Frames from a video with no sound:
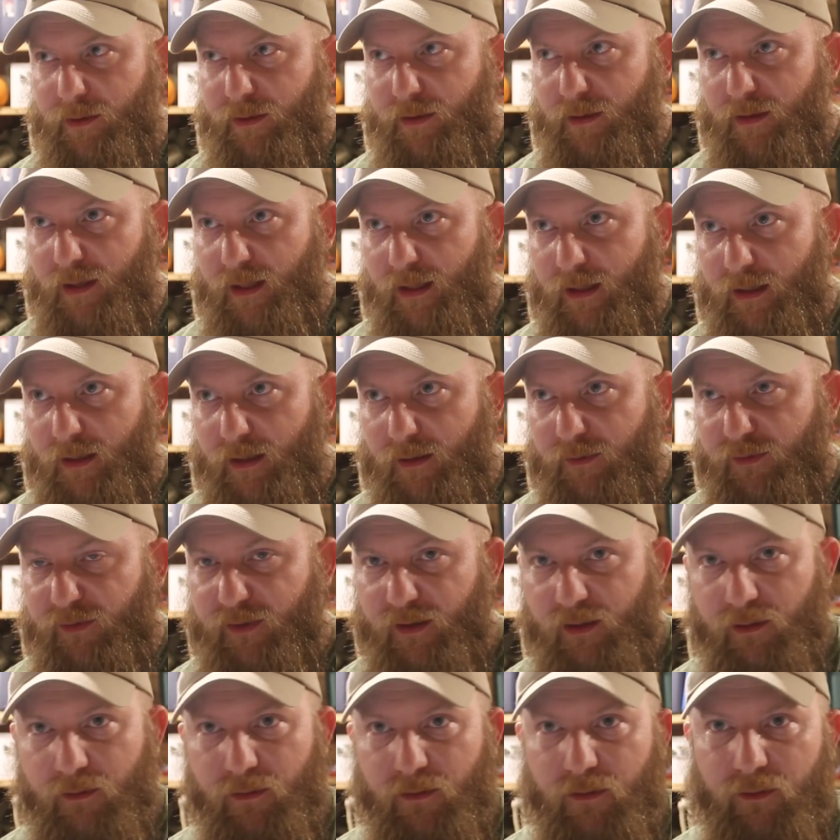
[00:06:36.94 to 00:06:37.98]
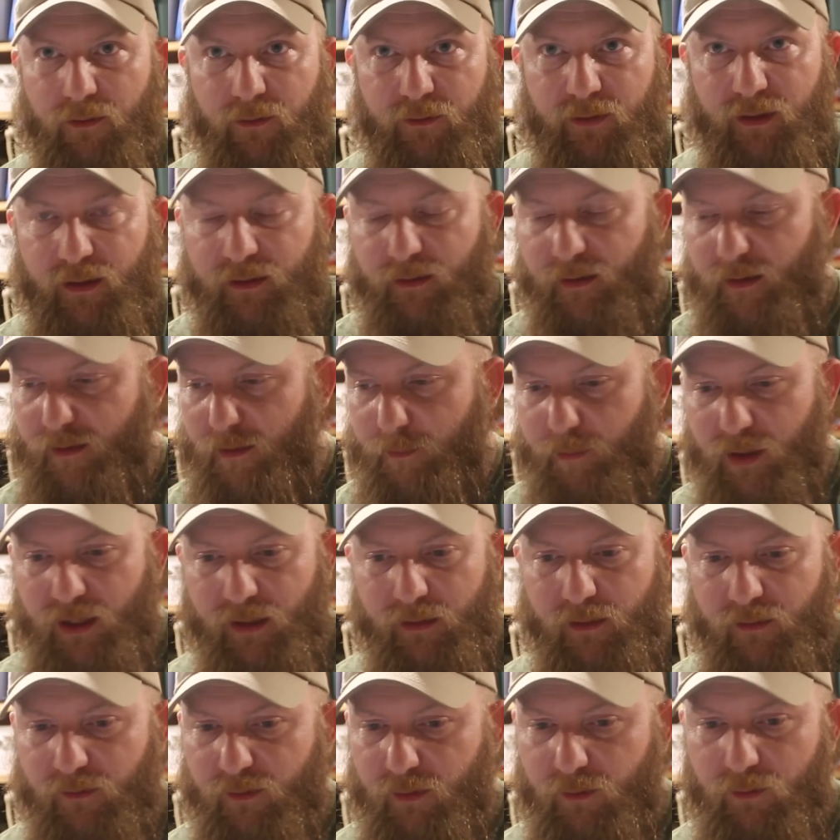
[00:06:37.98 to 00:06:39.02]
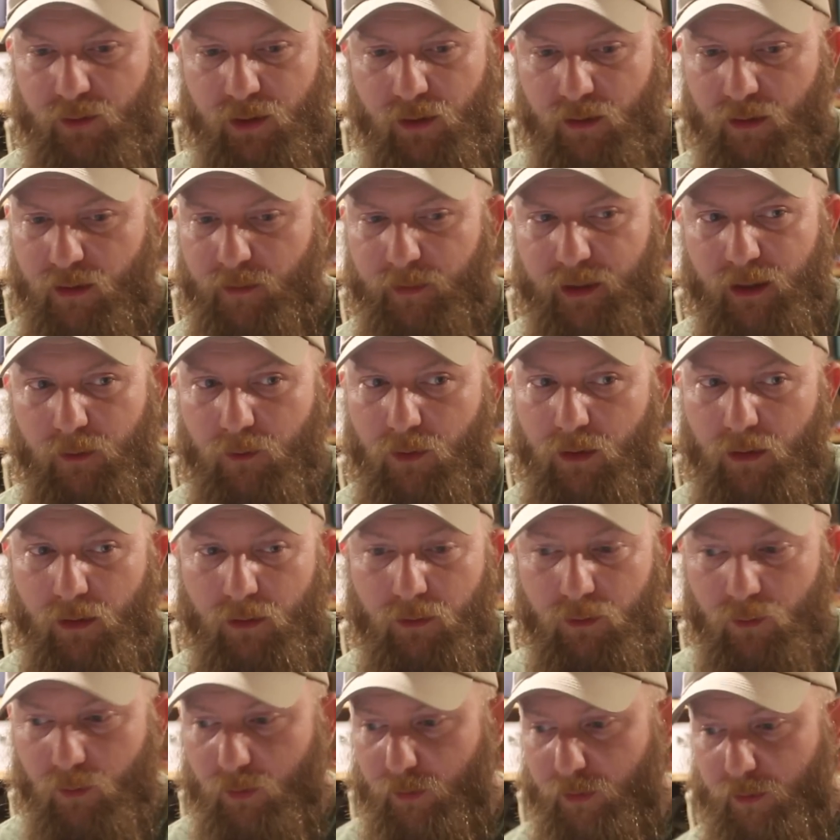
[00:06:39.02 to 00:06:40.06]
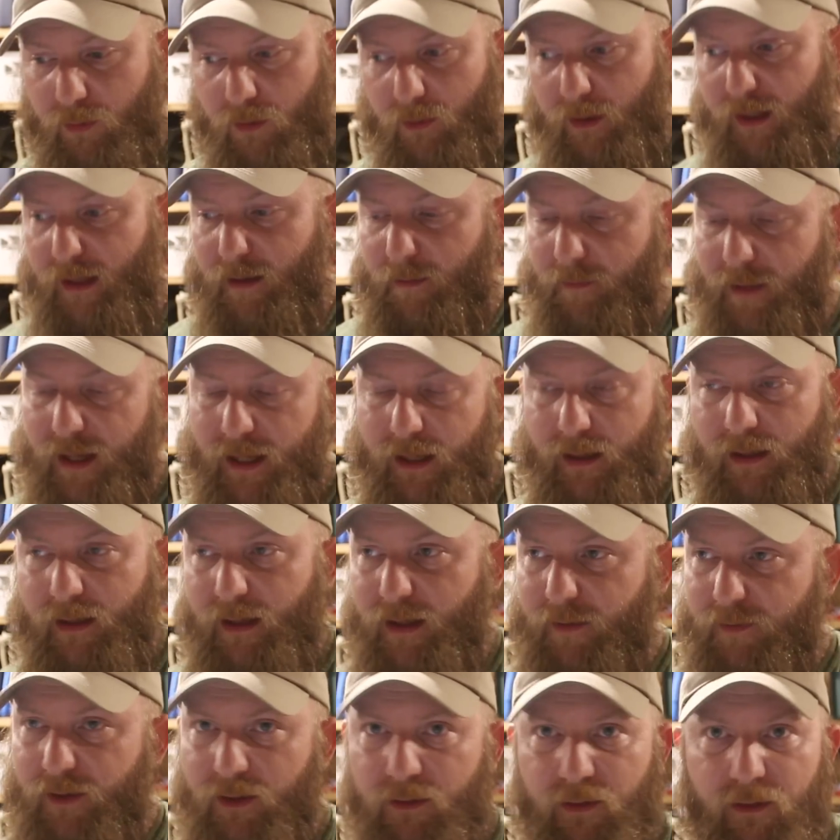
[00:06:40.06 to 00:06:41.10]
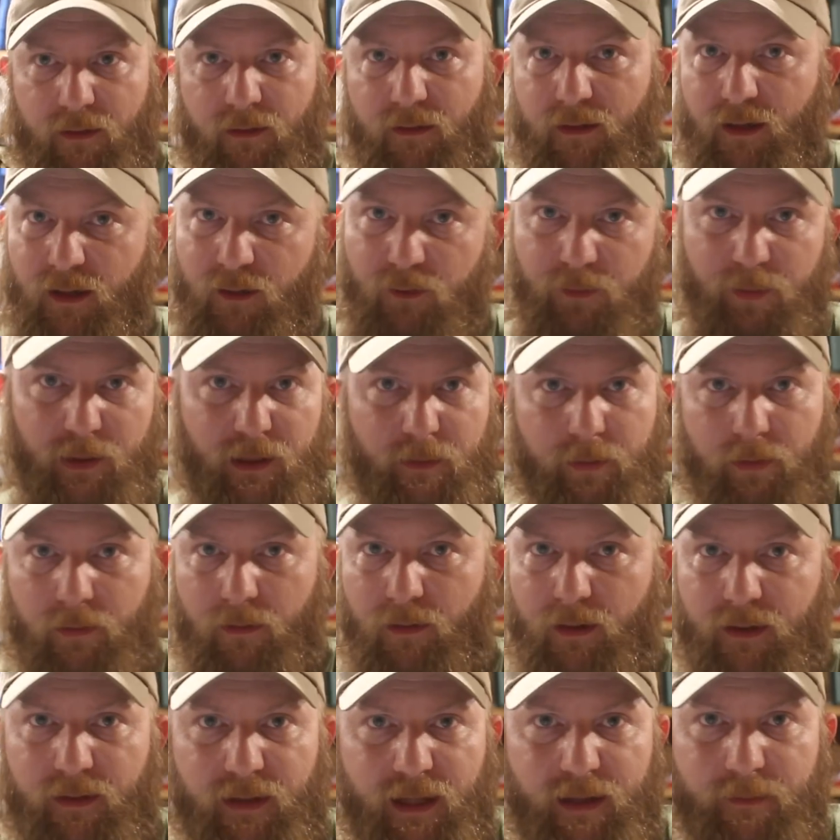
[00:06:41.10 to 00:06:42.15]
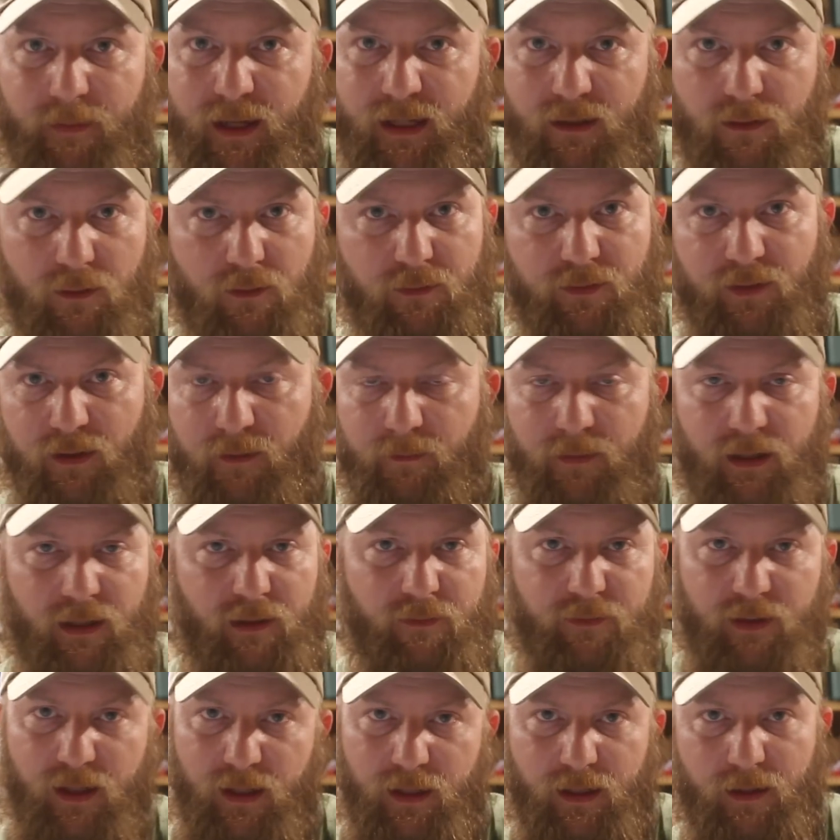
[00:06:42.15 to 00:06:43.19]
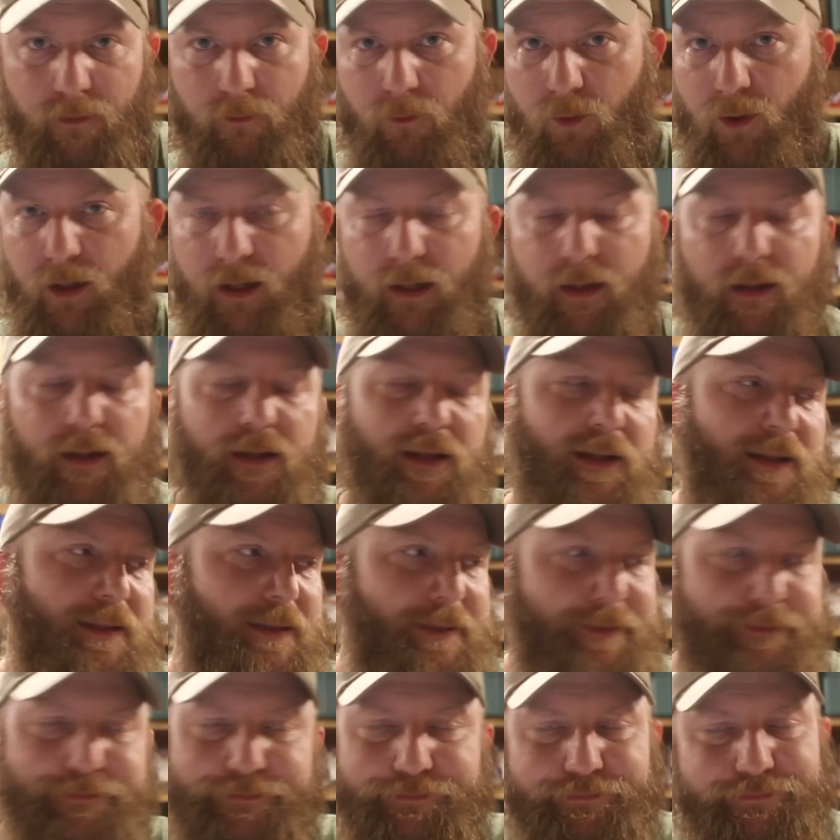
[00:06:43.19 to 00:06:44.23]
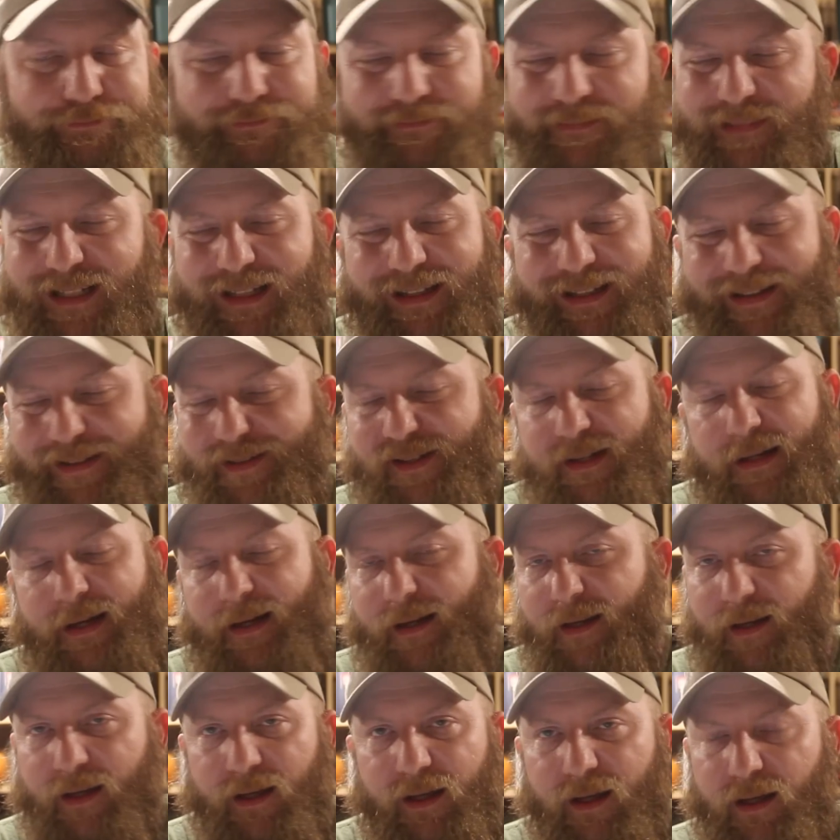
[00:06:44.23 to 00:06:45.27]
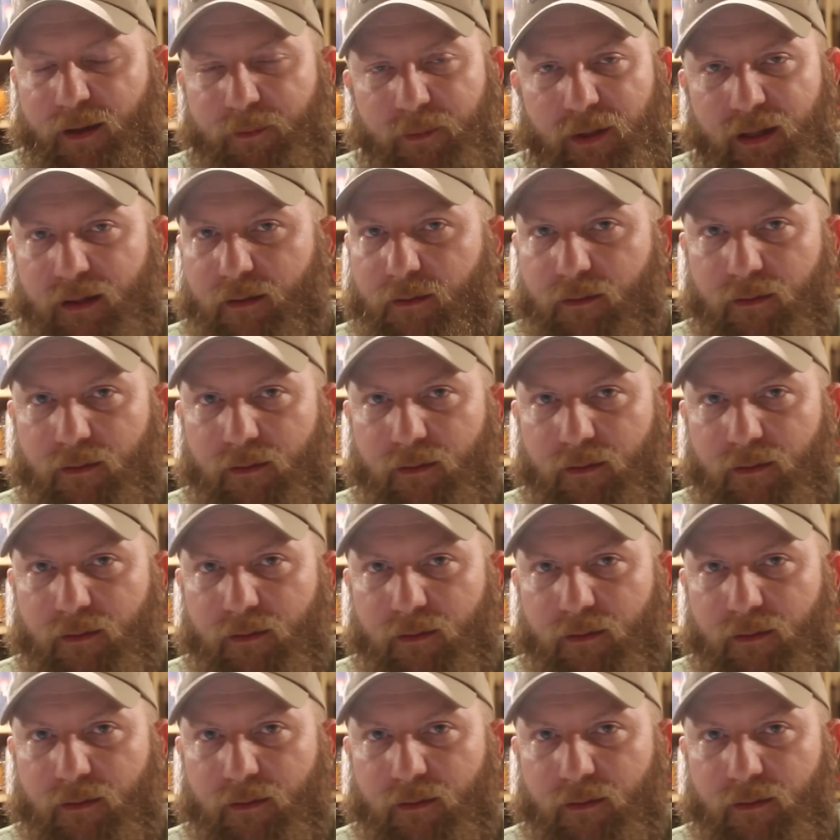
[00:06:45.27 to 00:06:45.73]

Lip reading: The senators and the pundits who talk about, well, North Korea may give it to these people and they may do something if they get one. No, that's not going to happen.